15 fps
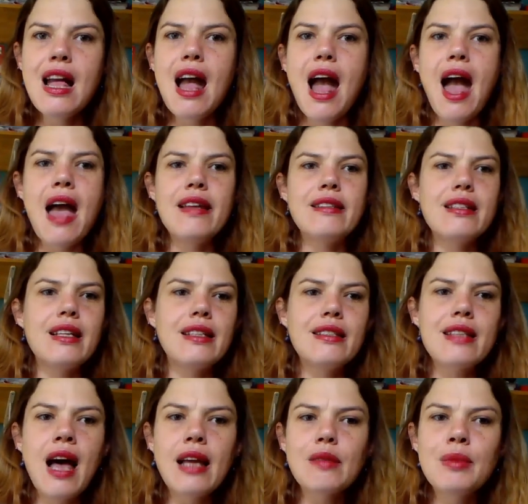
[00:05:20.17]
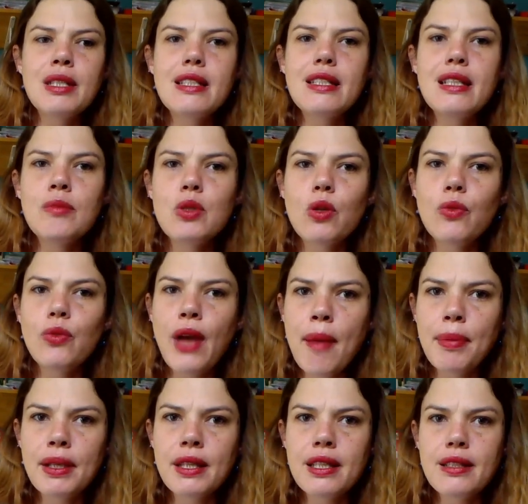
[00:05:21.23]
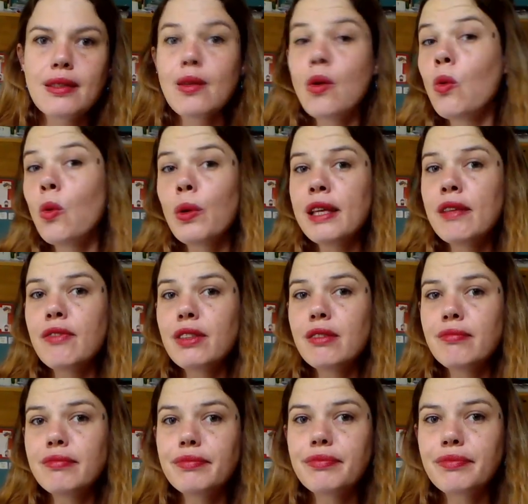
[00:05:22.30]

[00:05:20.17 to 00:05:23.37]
and excitement stems off happiness, or even